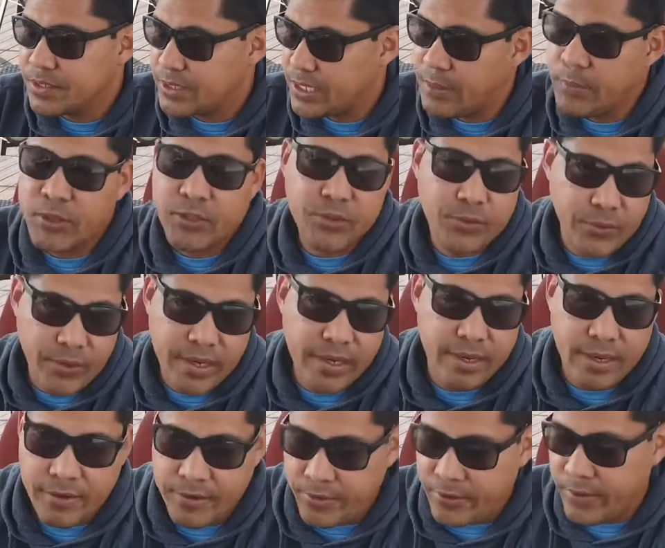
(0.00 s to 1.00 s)

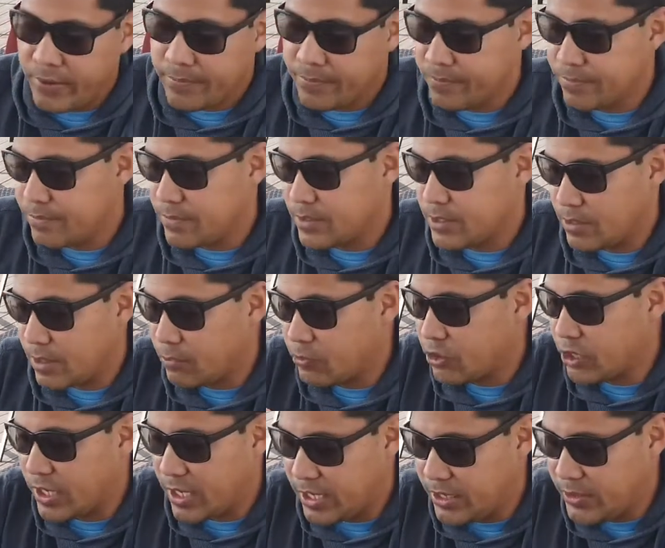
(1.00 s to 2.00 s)
Smatree. I don't know. I'm
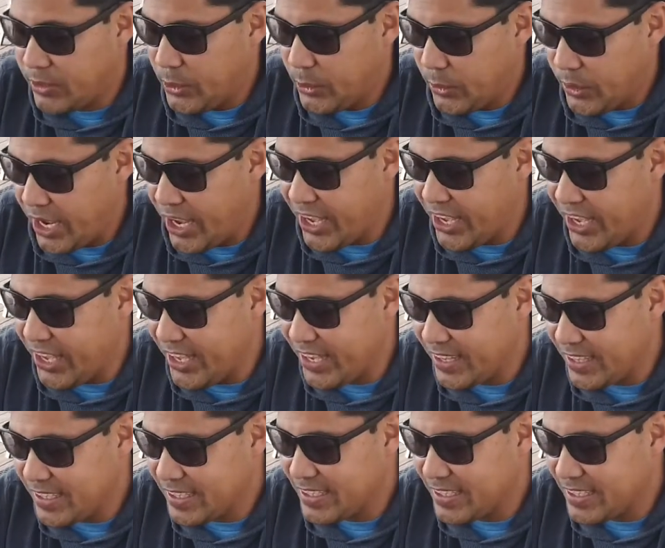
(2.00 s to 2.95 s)
trying to do that.